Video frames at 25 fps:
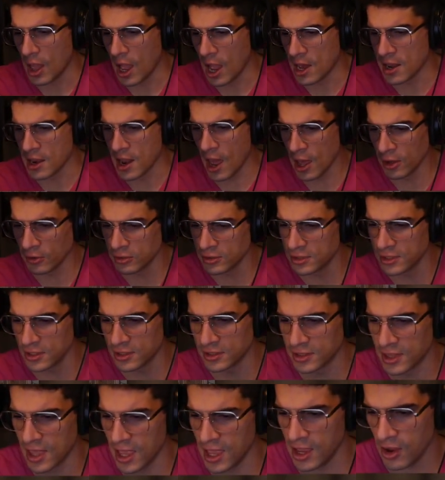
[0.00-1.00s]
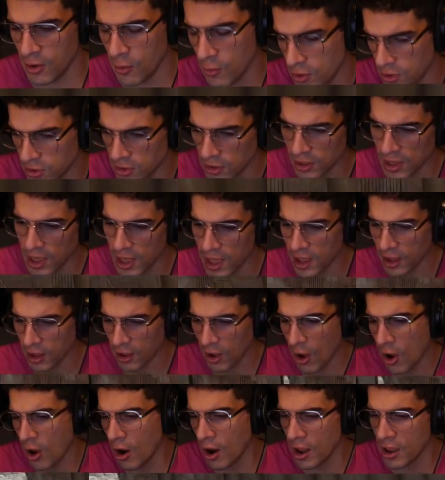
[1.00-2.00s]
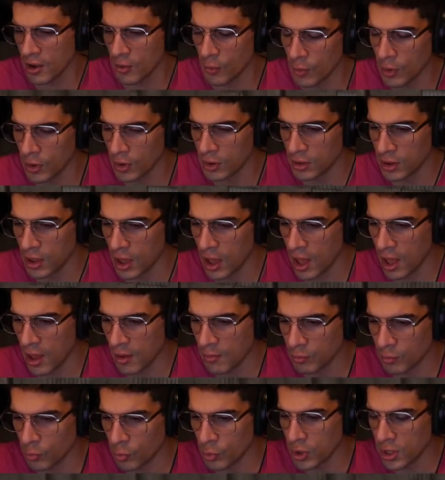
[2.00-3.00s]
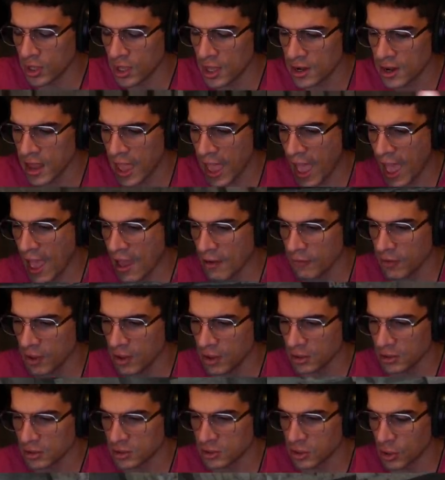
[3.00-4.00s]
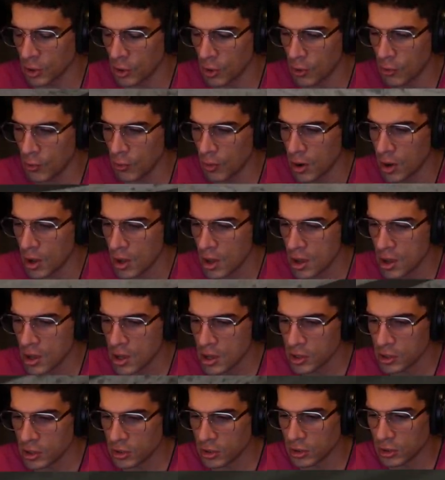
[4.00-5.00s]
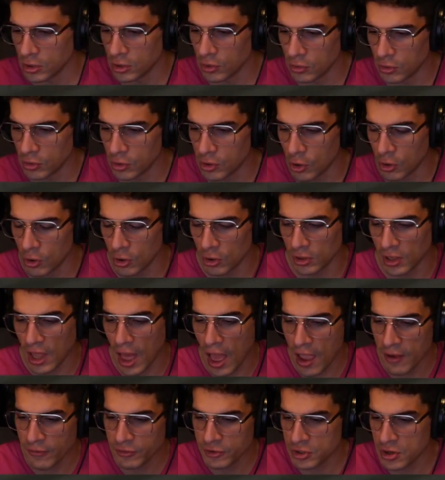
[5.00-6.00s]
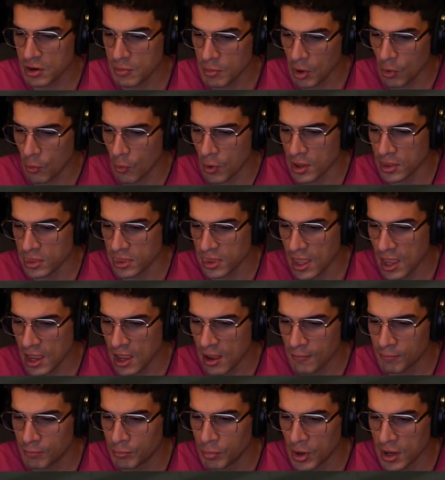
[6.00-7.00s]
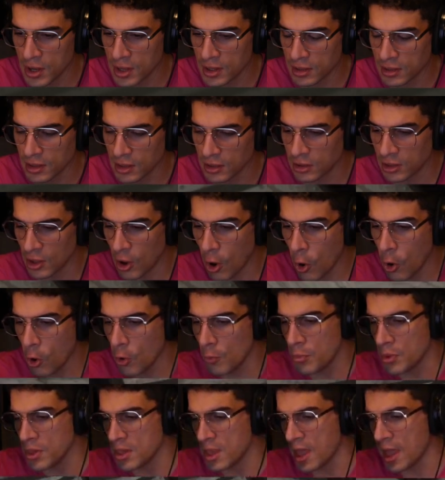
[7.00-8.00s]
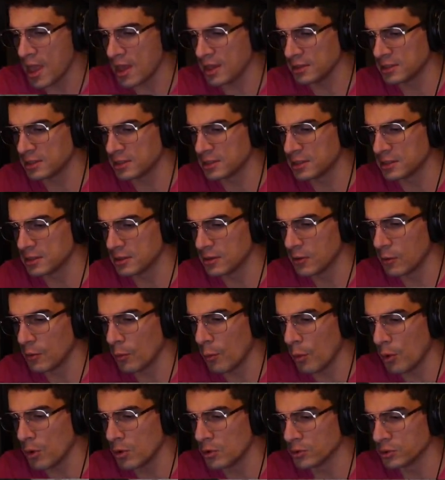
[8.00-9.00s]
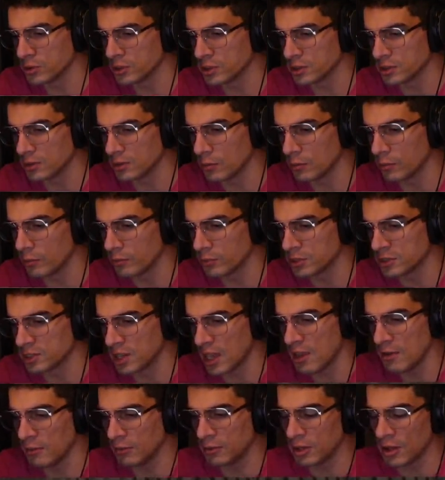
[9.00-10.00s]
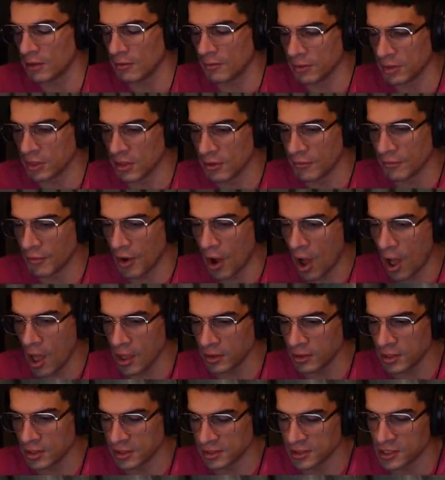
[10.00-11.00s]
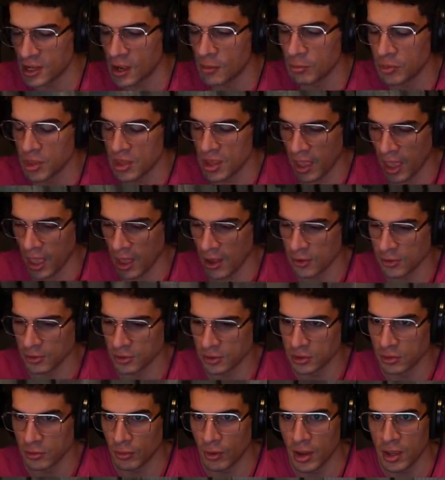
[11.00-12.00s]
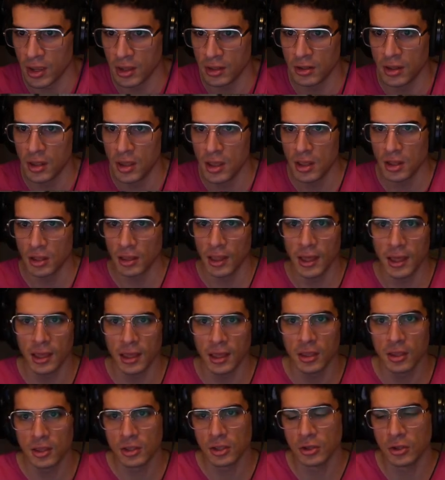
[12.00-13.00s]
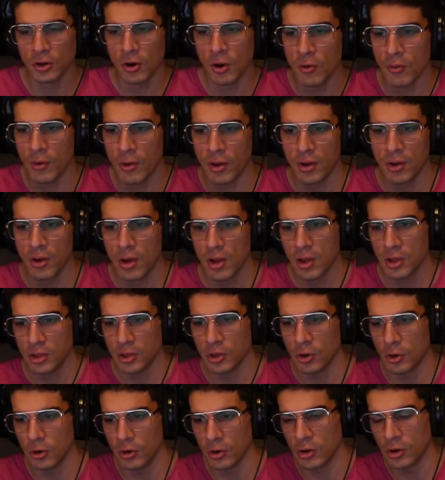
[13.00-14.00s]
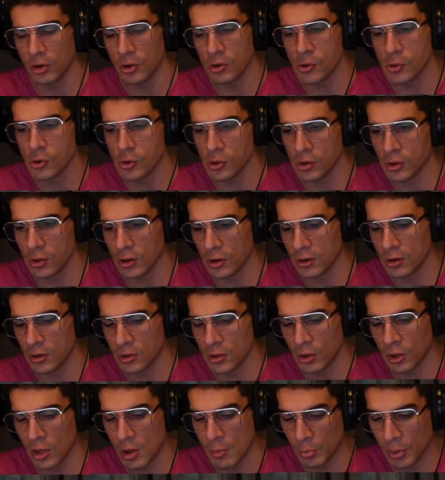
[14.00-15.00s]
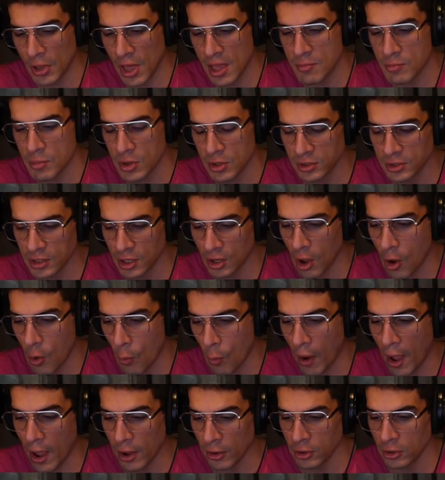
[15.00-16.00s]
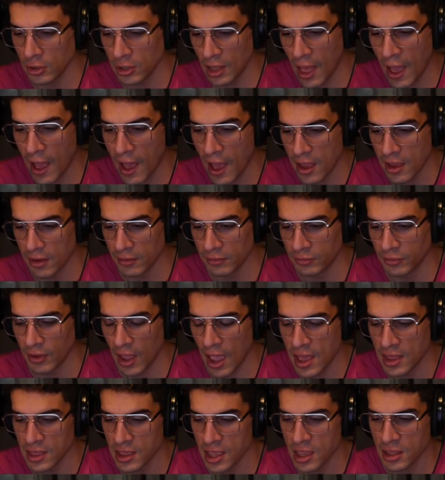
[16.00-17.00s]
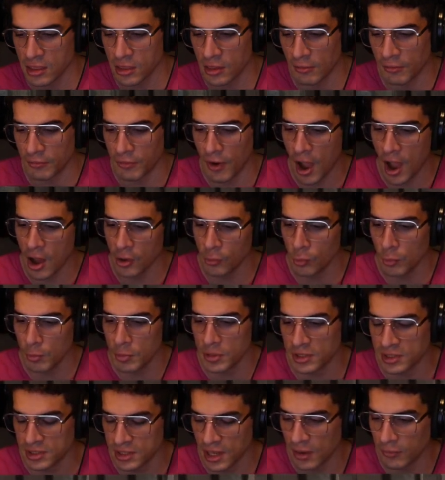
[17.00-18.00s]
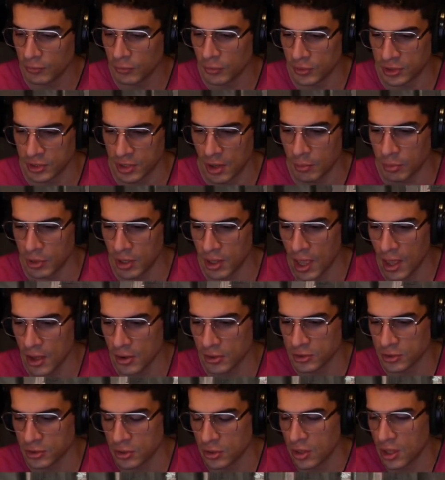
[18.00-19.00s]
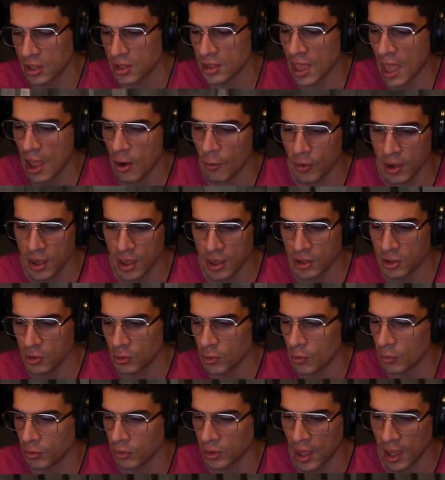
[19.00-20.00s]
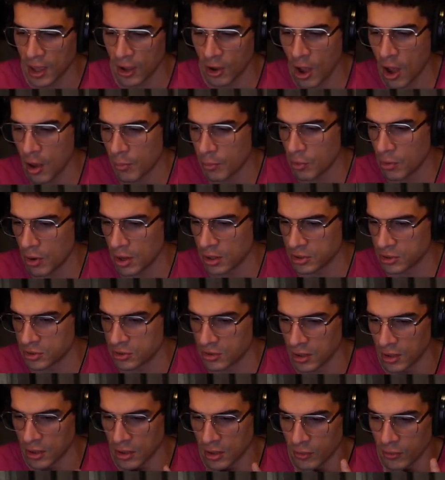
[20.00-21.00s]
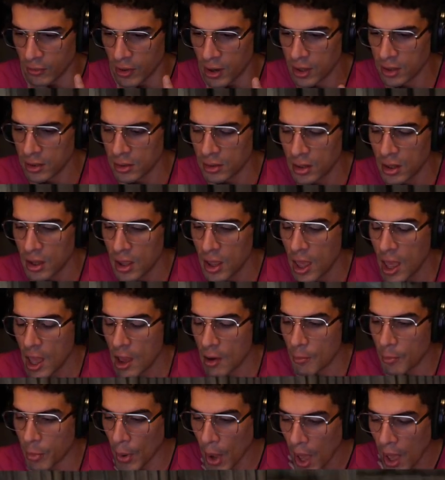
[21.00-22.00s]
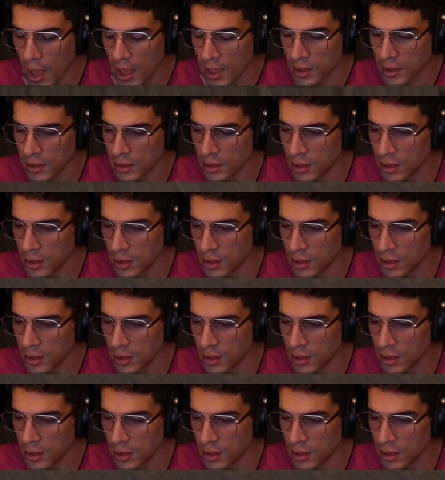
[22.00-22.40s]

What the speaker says: announced this thing where they're like, all right, well, we can have it so you're live streaming one thing, but the OBS will save to the VOD to something else, right? Like you don't you can play music while you're live, and then the VOD will be saved with something else. So then that way you don't get copyright stricken, right? But